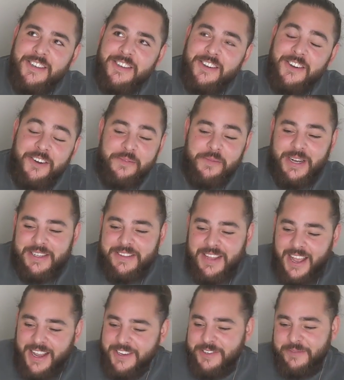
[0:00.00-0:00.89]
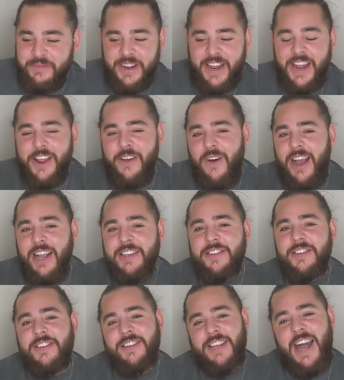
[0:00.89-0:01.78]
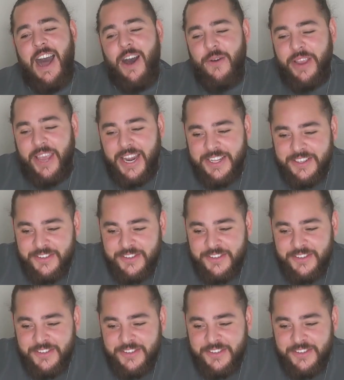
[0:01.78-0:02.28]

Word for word: Oh my days. But anyways, uh, we'll get